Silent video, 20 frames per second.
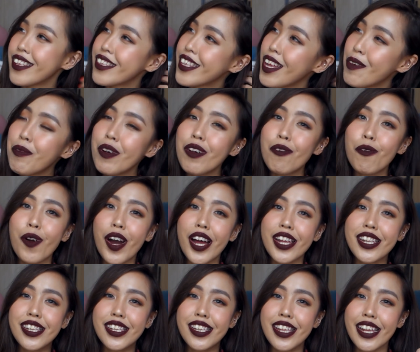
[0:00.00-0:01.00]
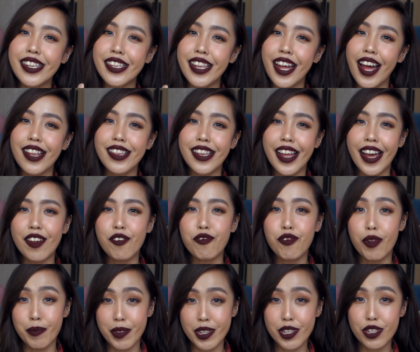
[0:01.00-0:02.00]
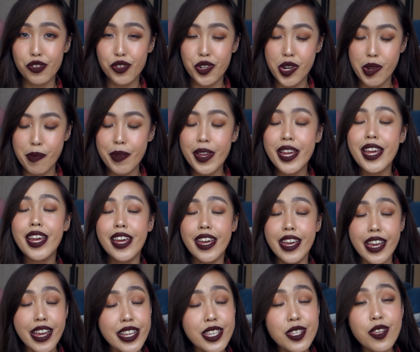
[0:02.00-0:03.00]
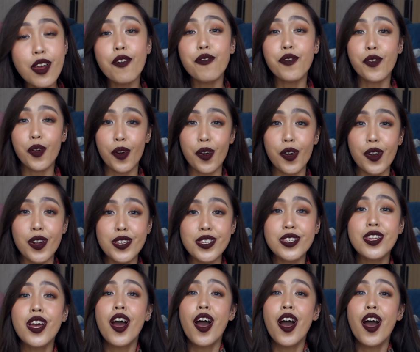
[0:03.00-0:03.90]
Number one thing that I like from this trip is, of course,